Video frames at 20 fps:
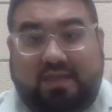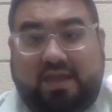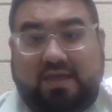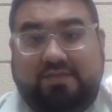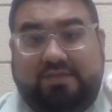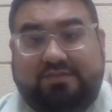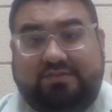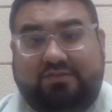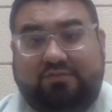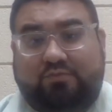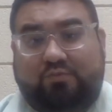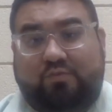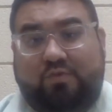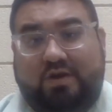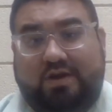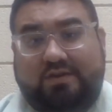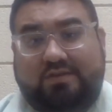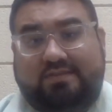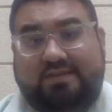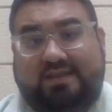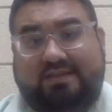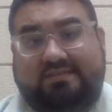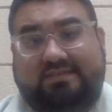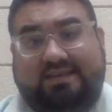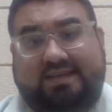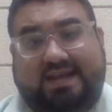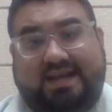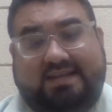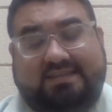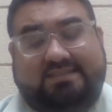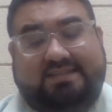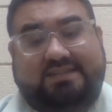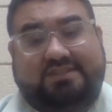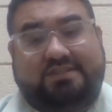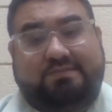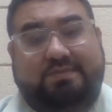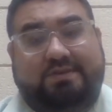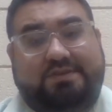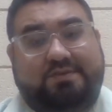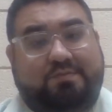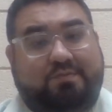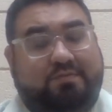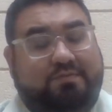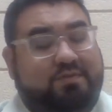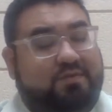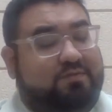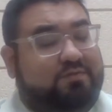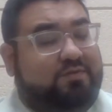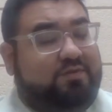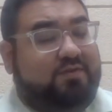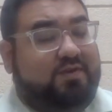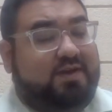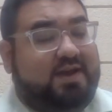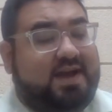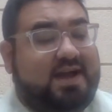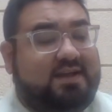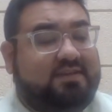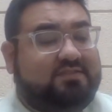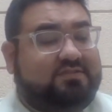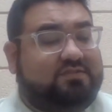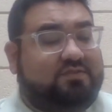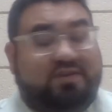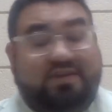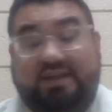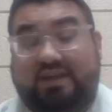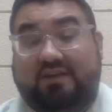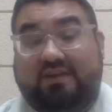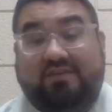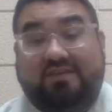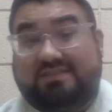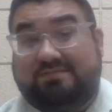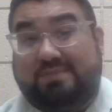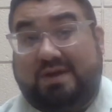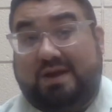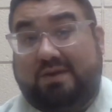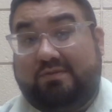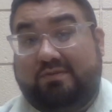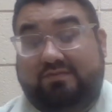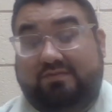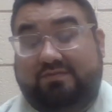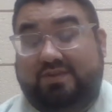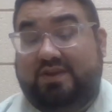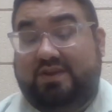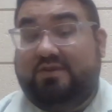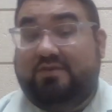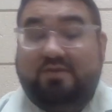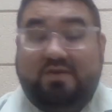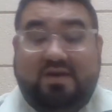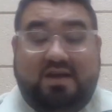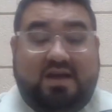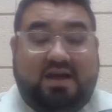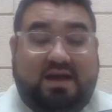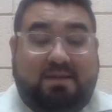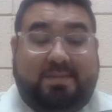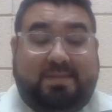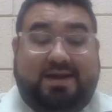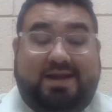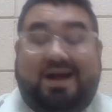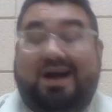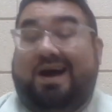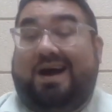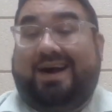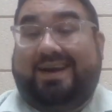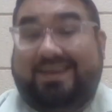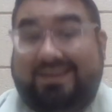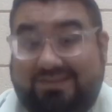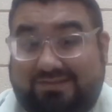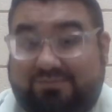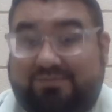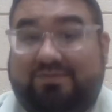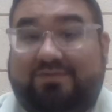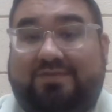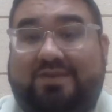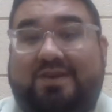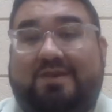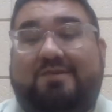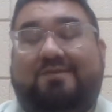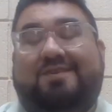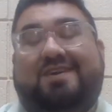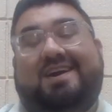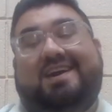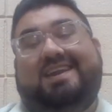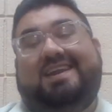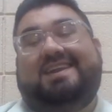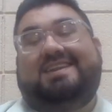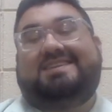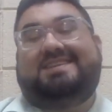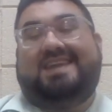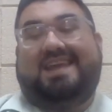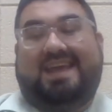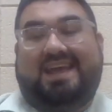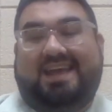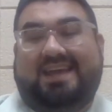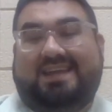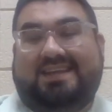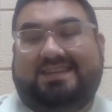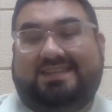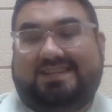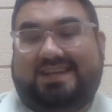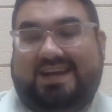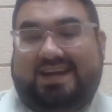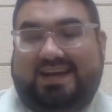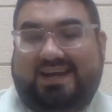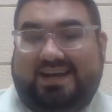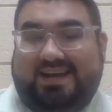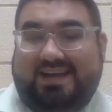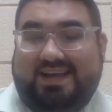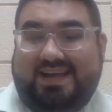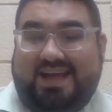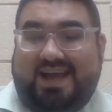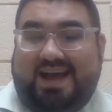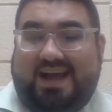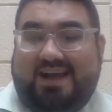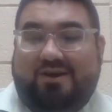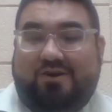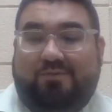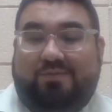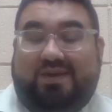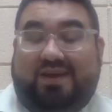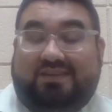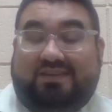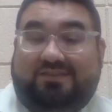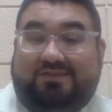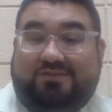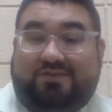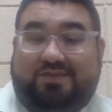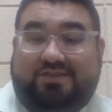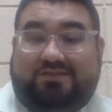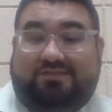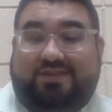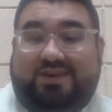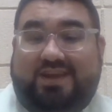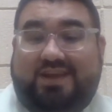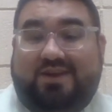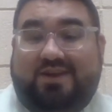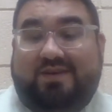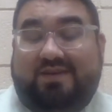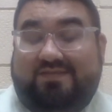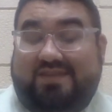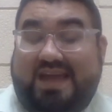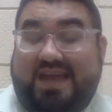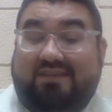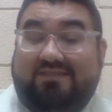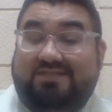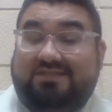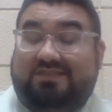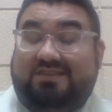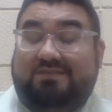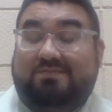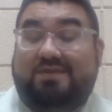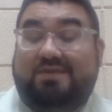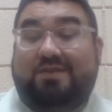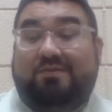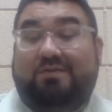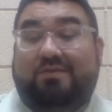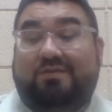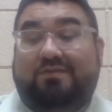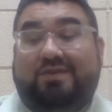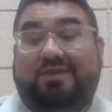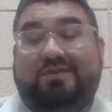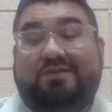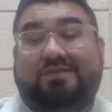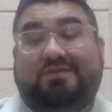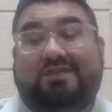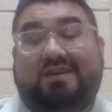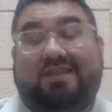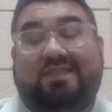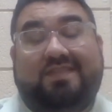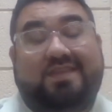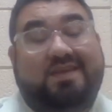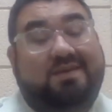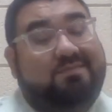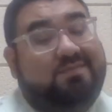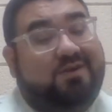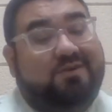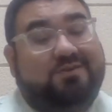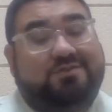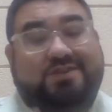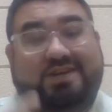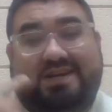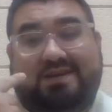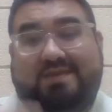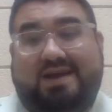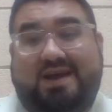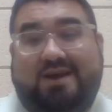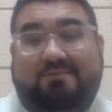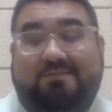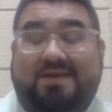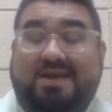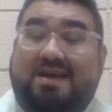this is one that they got sent to me to review for you guys. So here is my review, my honest review on it. And I hope you guys enjoyed this video. If you haven't seen my other reviews on them, go check them out.